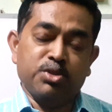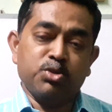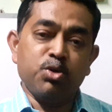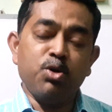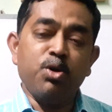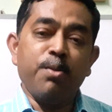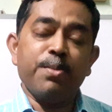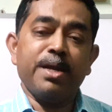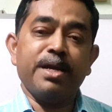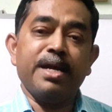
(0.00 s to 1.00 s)
So,
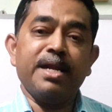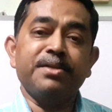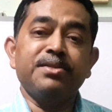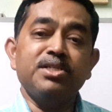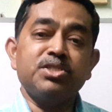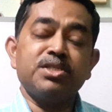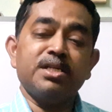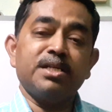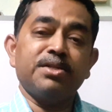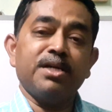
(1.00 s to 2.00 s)
and this
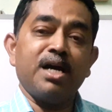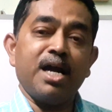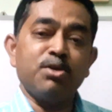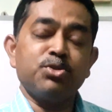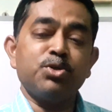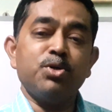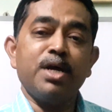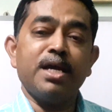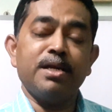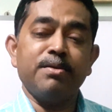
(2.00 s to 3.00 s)
the ISO,
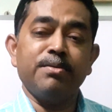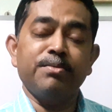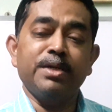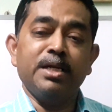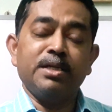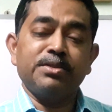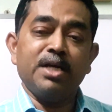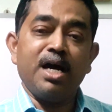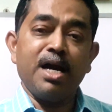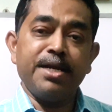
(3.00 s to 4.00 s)
the
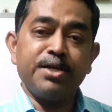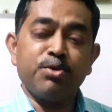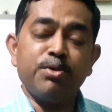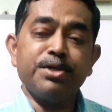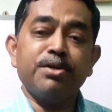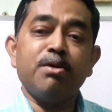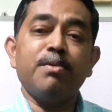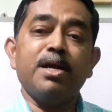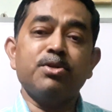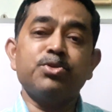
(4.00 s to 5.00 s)
headquarter of
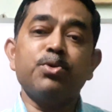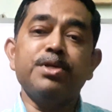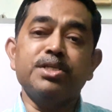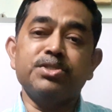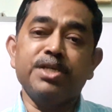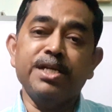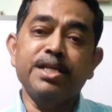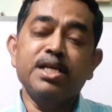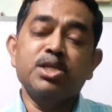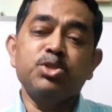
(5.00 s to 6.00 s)
ISO is
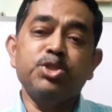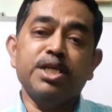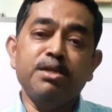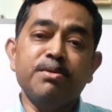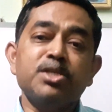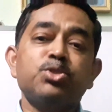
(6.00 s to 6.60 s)
in Geneva,